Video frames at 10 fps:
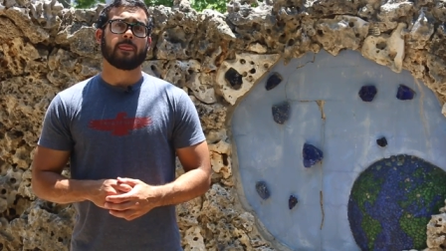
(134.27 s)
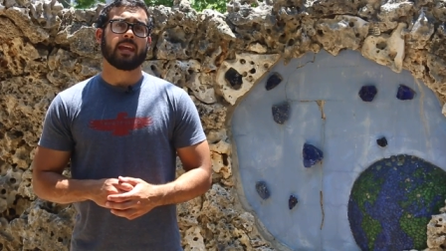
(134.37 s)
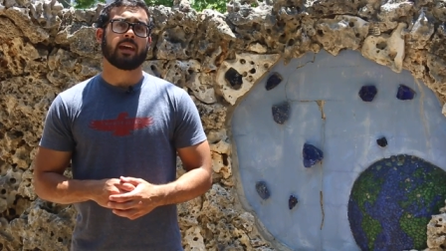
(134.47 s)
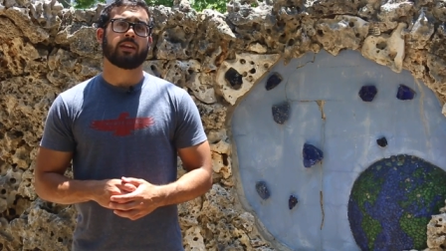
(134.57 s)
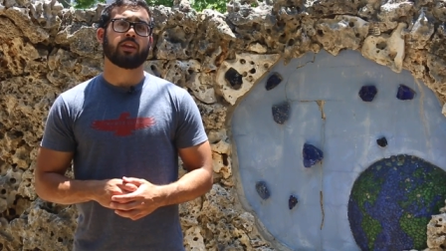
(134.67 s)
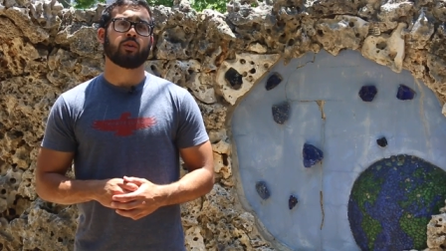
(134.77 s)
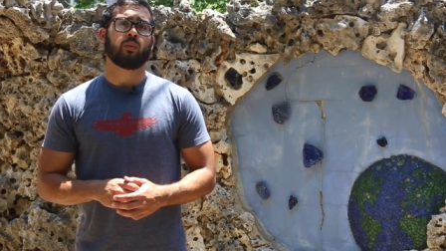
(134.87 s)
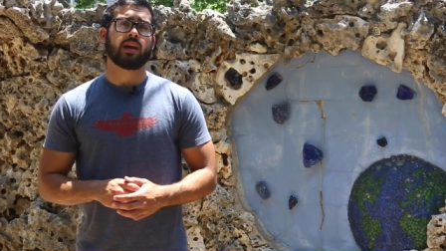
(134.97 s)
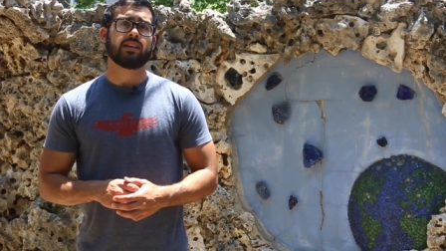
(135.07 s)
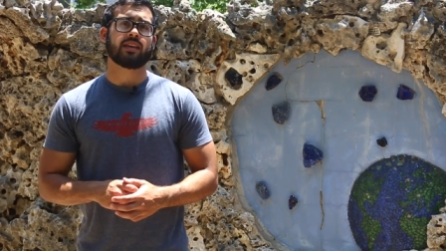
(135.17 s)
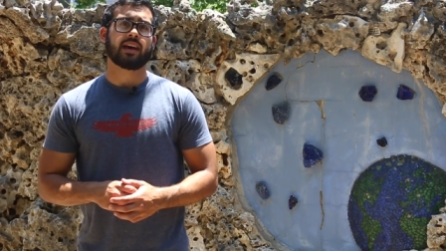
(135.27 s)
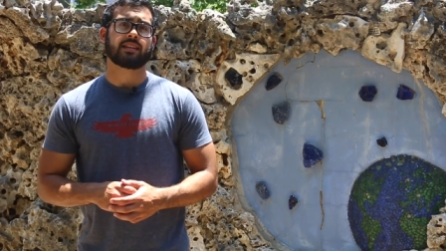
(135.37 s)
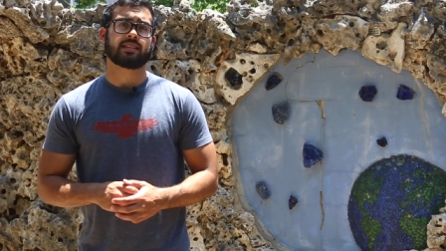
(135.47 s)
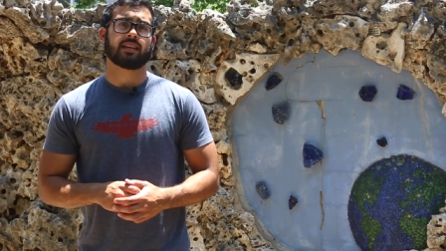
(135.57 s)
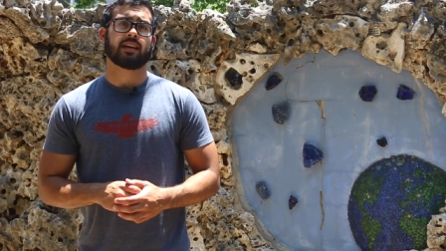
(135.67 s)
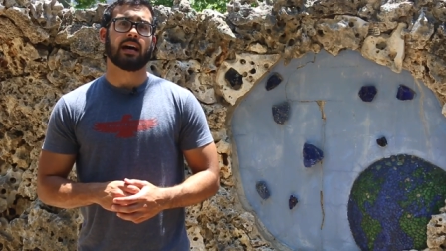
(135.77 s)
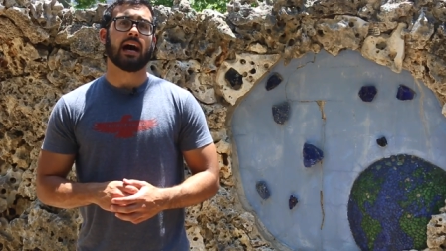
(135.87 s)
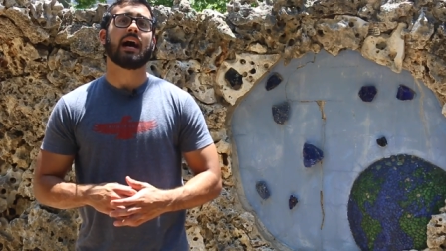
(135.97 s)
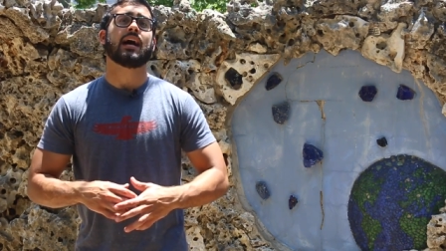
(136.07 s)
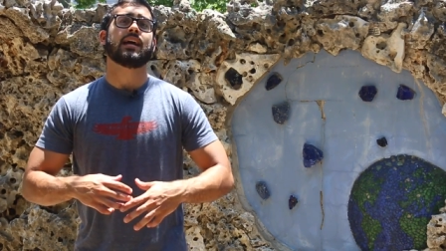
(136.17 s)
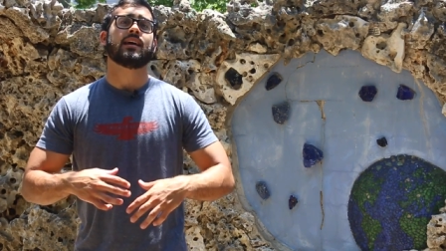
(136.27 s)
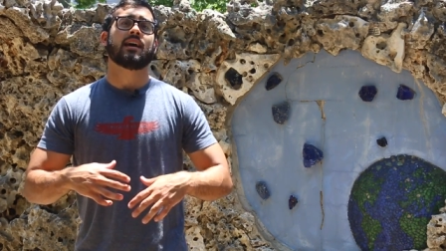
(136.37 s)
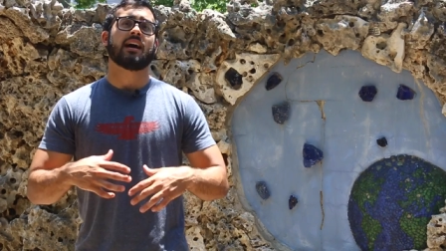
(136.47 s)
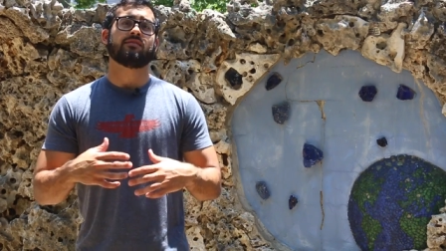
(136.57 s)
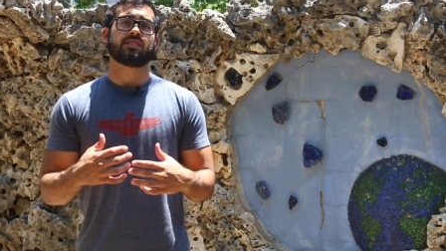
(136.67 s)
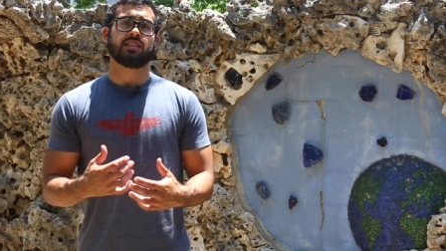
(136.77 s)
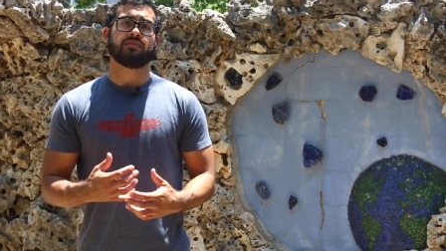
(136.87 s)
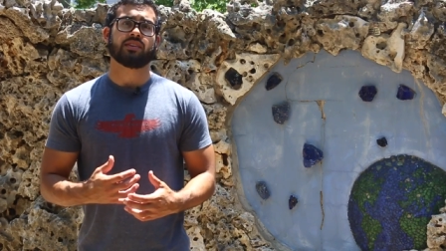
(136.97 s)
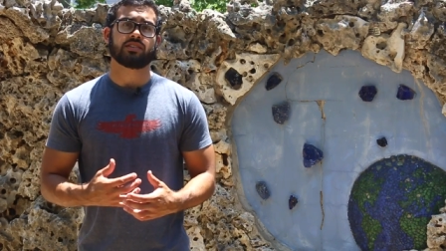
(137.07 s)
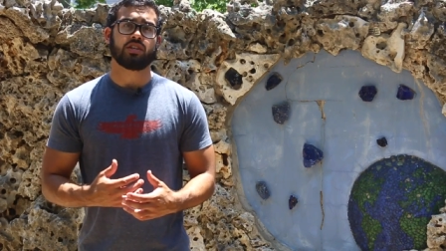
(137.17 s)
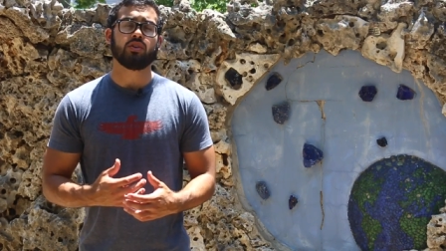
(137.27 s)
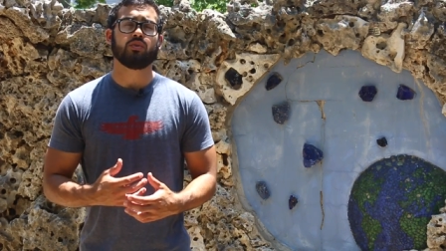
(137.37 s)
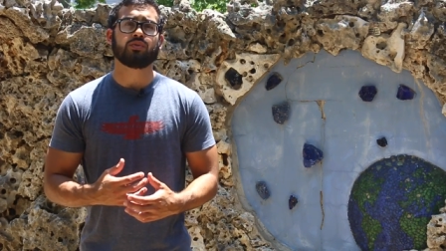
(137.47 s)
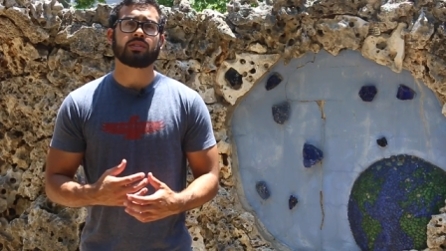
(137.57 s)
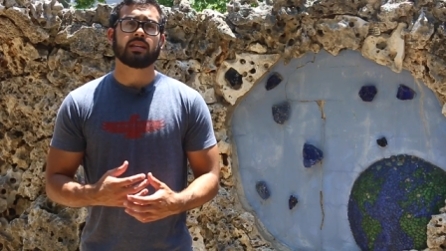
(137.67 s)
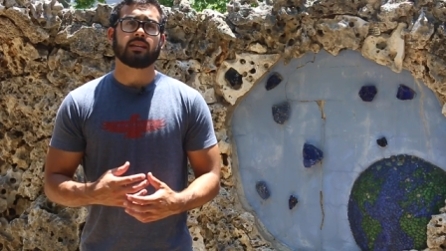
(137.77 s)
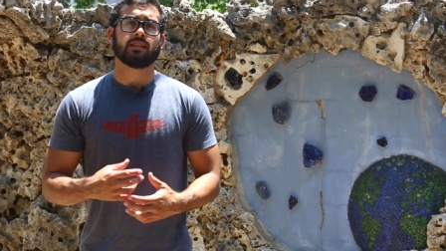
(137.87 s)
and the way that I have seen this used